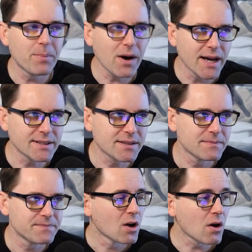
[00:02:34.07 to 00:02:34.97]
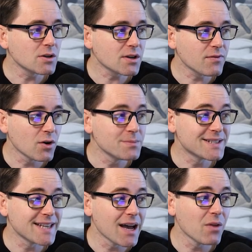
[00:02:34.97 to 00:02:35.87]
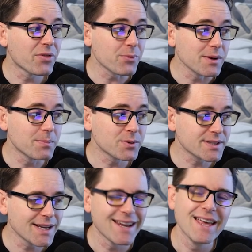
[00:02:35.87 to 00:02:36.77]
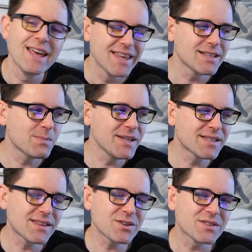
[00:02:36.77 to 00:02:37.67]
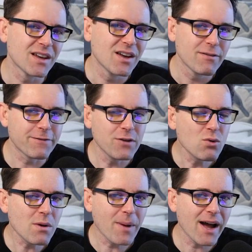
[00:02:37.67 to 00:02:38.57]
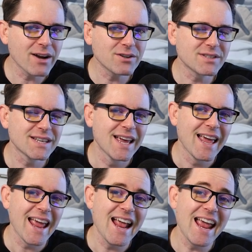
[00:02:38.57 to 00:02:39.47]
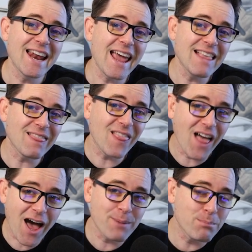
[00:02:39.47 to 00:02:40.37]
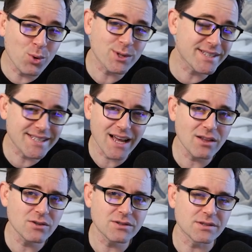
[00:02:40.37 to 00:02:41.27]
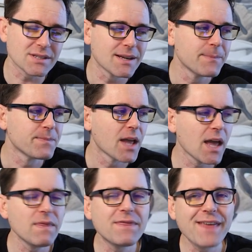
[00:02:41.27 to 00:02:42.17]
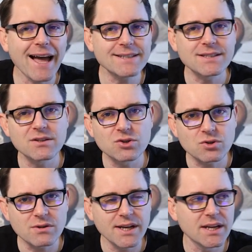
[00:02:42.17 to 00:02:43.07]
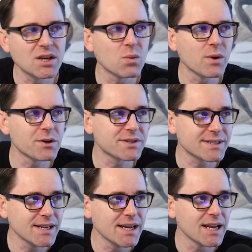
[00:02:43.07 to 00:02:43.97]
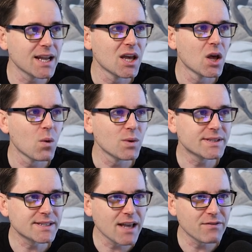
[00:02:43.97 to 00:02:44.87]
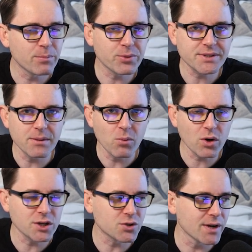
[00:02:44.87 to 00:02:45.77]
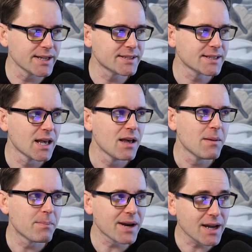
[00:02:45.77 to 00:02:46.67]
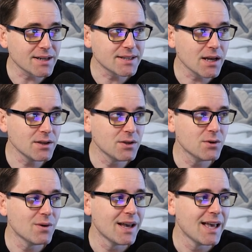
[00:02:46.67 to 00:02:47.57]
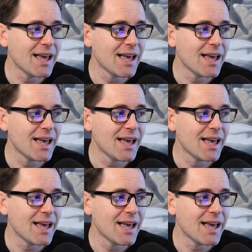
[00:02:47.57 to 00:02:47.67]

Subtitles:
But contract volume's down 3%. This means that there's fewer buyers and a lot more sellers. And that's the trend we are seeing with 7% mortgage rates. But I got to tell you,